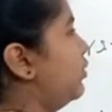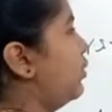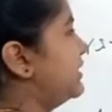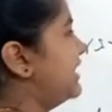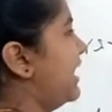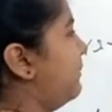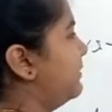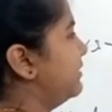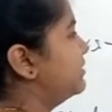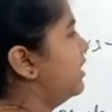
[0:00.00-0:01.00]
what
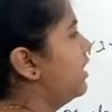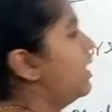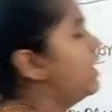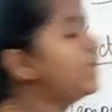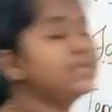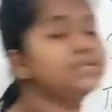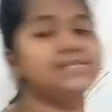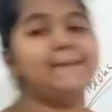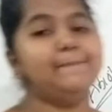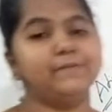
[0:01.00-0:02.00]
happens? The
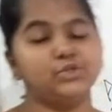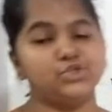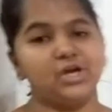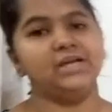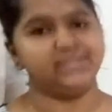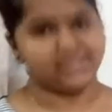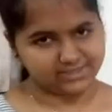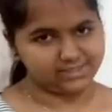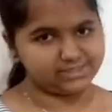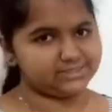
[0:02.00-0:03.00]
temperature
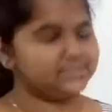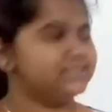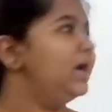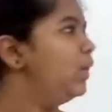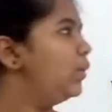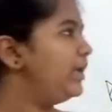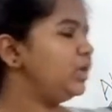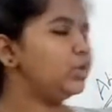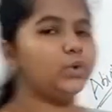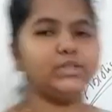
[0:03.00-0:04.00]
decreases. We
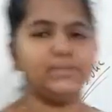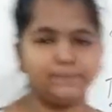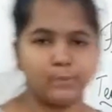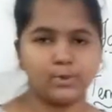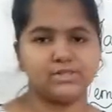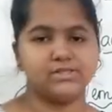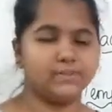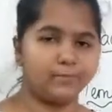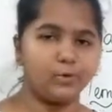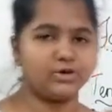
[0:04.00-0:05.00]
know the
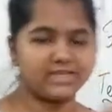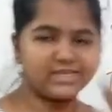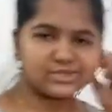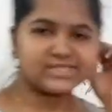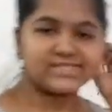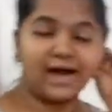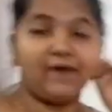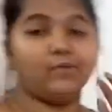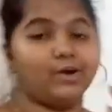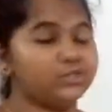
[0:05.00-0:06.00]
pole regions are
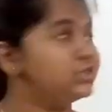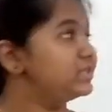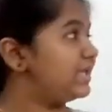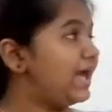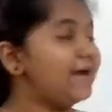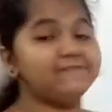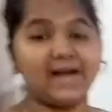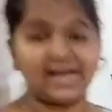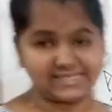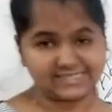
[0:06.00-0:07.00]
what? They have
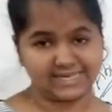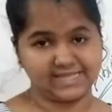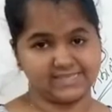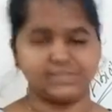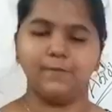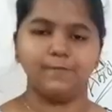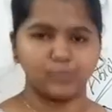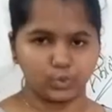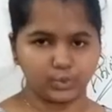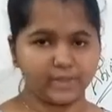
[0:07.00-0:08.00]
iceland.
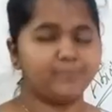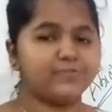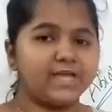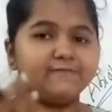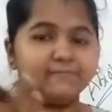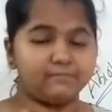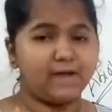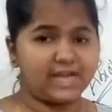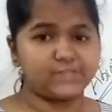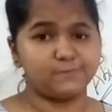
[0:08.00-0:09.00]
Okay? They have
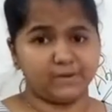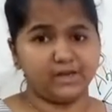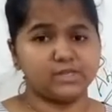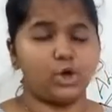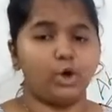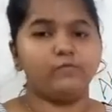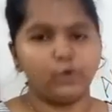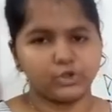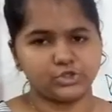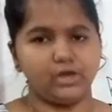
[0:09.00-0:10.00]
icebergs on
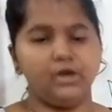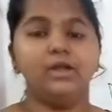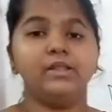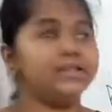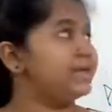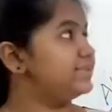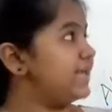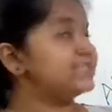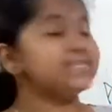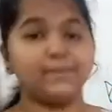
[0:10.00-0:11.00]
water. There is
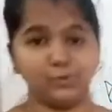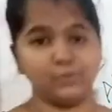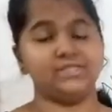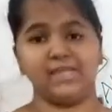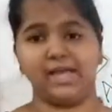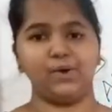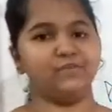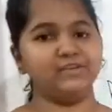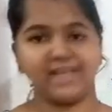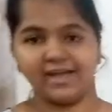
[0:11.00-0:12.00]
Eskimos staying over
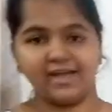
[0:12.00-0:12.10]
there.